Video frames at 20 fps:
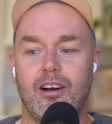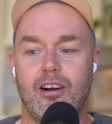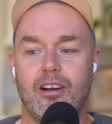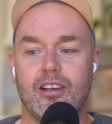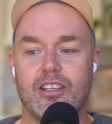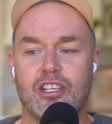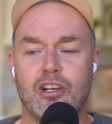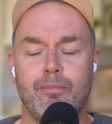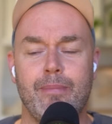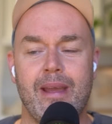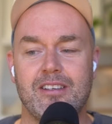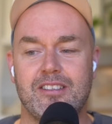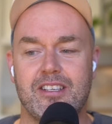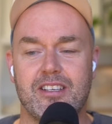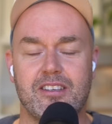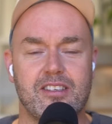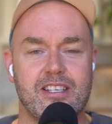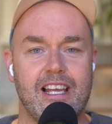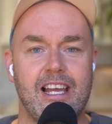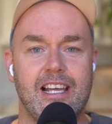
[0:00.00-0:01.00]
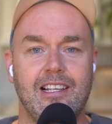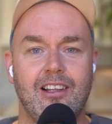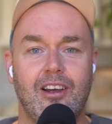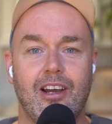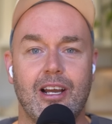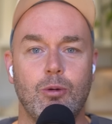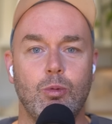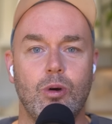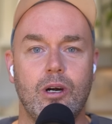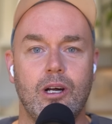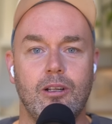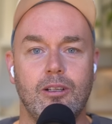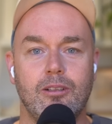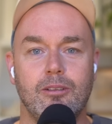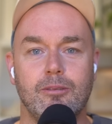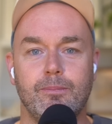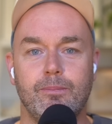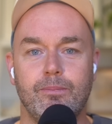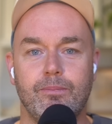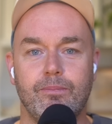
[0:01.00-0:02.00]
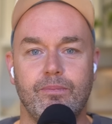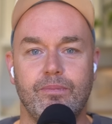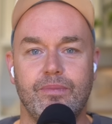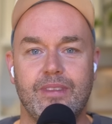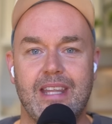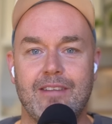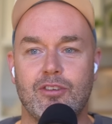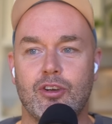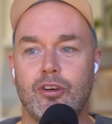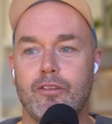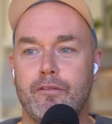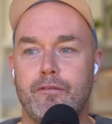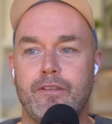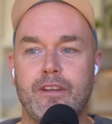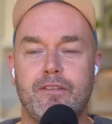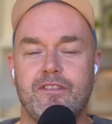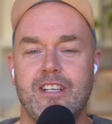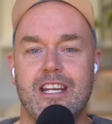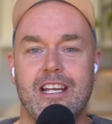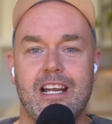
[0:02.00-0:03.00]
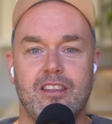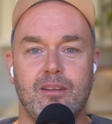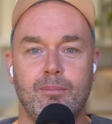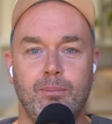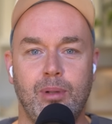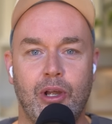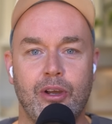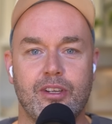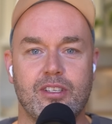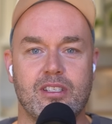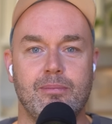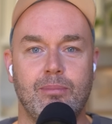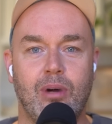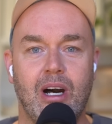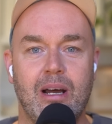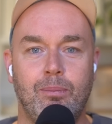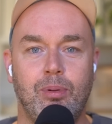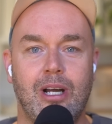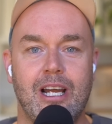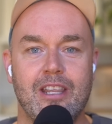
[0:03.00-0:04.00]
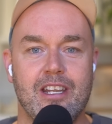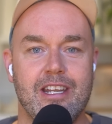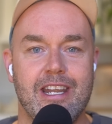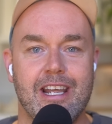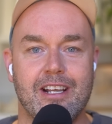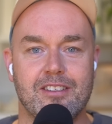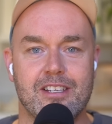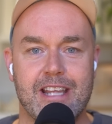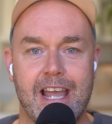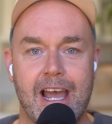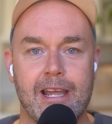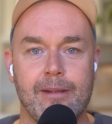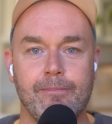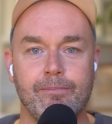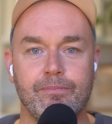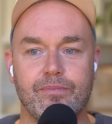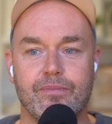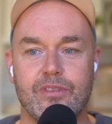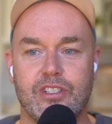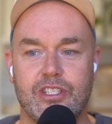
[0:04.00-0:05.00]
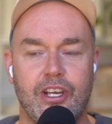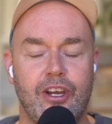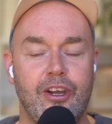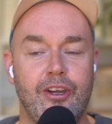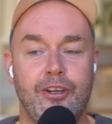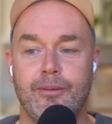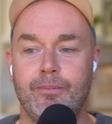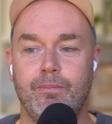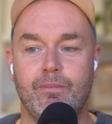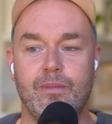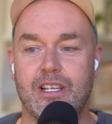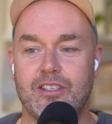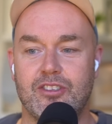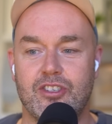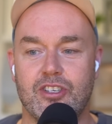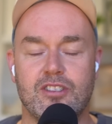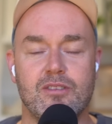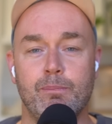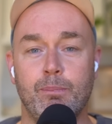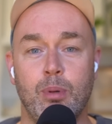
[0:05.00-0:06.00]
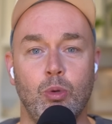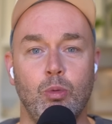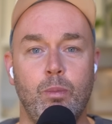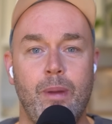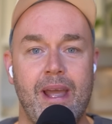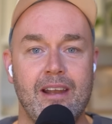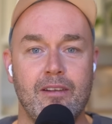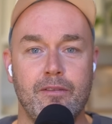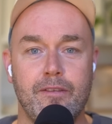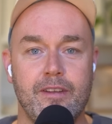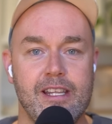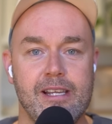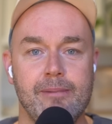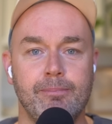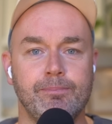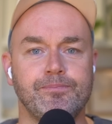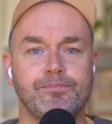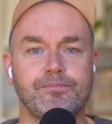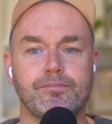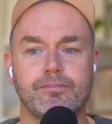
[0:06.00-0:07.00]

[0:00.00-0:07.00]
You're meant to say, like, well, they've got 15 other blokes that might play in the next game, so it's just a bullpen for them.